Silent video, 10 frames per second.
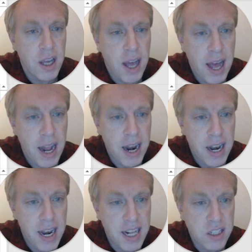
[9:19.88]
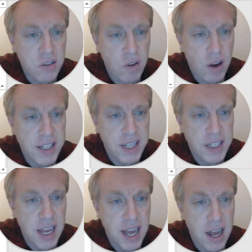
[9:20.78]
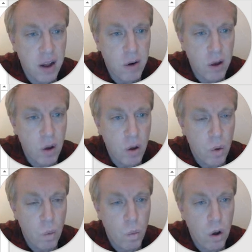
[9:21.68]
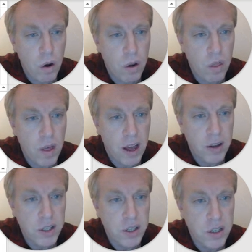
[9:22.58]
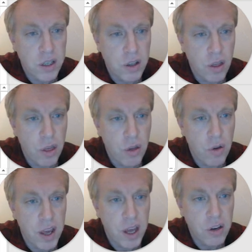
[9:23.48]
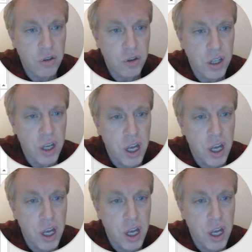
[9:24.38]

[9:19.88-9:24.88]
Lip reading: And let's write it down, 1,300.